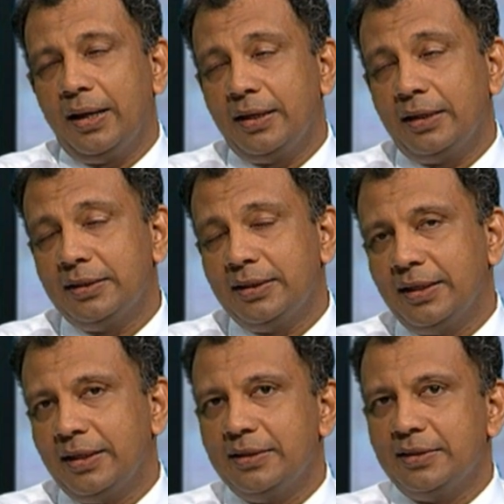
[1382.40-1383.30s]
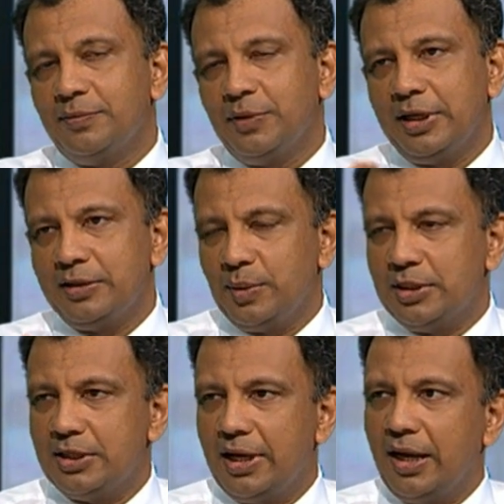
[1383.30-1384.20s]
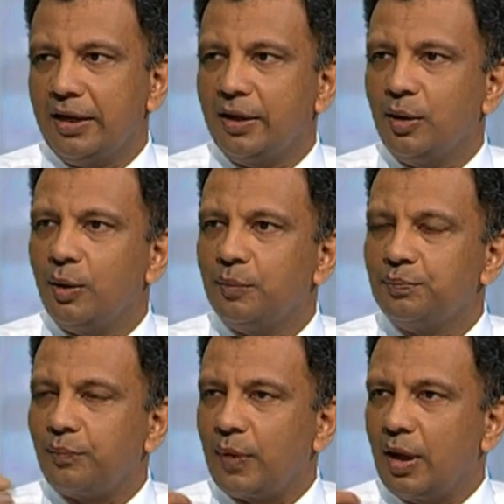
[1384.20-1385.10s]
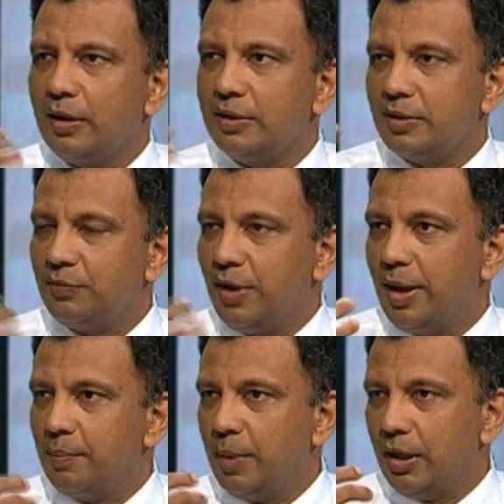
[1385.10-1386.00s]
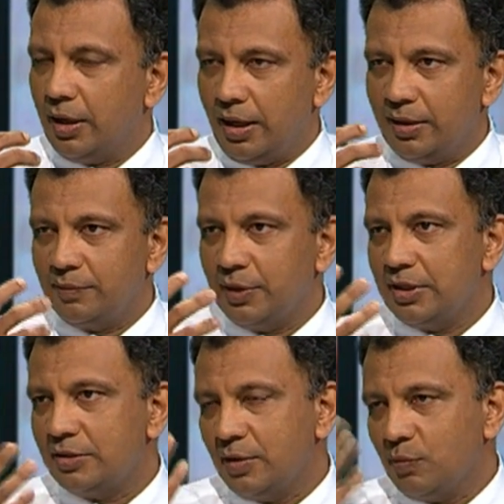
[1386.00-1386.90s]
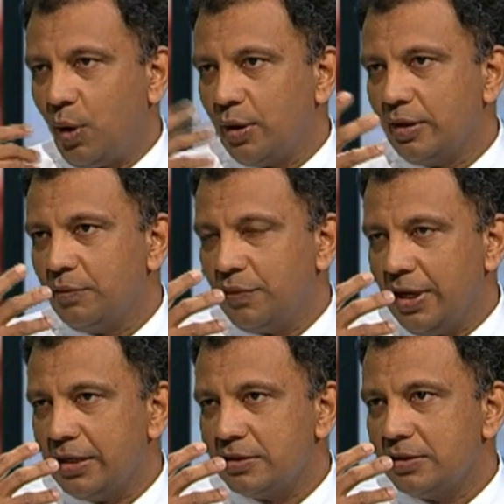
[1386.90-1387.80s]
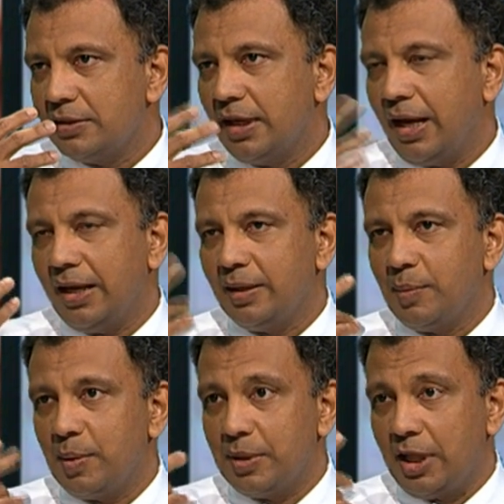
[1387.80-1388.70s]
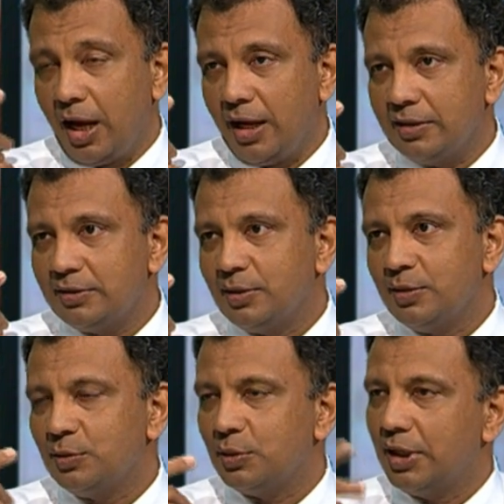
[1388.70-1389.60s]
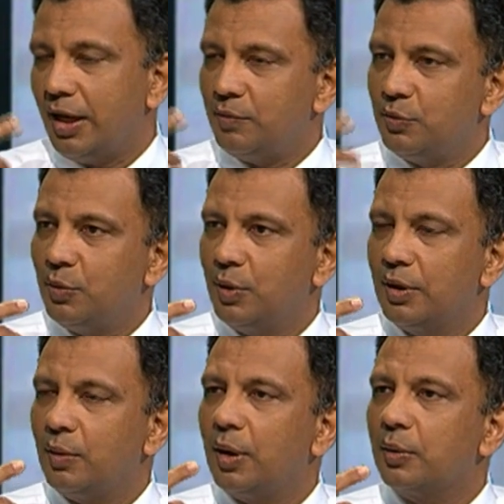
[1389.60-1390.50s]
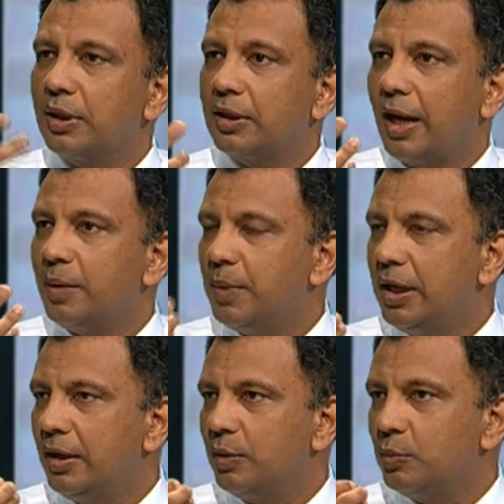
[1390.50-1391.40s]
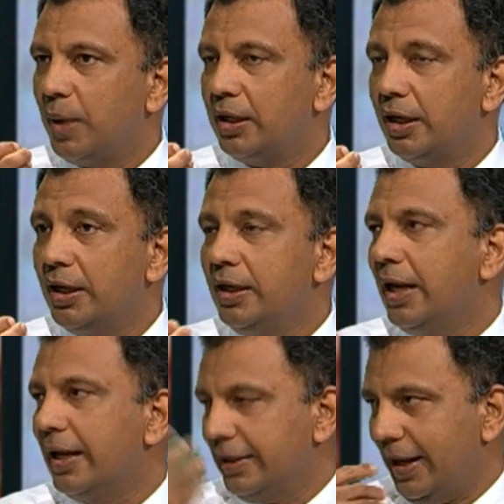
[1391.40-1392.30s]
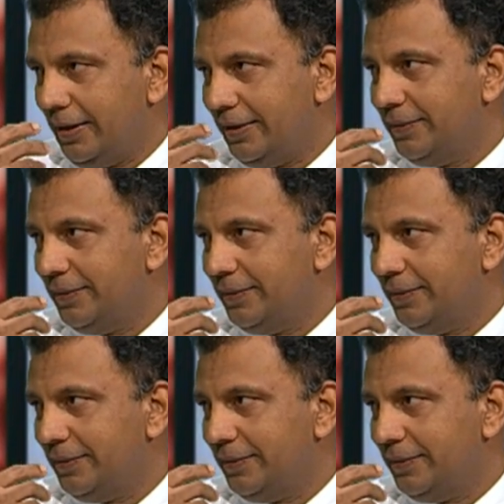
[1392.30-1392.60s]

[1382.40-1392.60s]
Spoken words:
the other thing is, if it is, we'll say, like, it's a flame burn, and if it is involved in the face and maybe the eyes, so therefore you have to, it can be, you might inhale that.